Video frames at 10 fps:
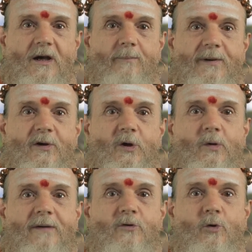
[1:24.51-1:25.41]
appear to
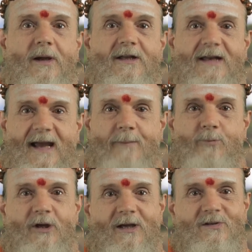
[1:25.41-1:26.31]
have created
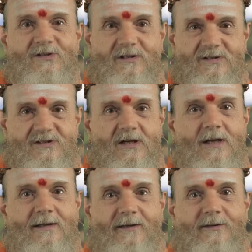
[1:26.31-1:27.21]
apprehensions
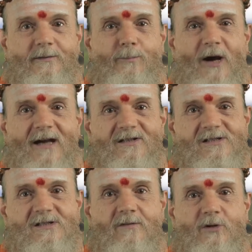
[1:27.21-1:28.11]
that the
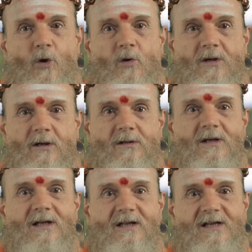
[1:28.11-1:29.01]
practice of yoga
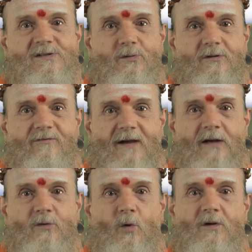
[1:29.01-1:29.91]
leads to de
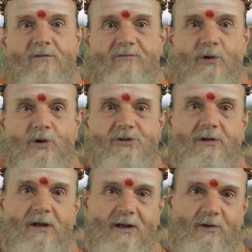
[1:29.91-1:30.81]
facto
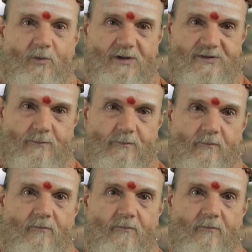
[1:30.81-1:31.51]
conversion to Hinduism.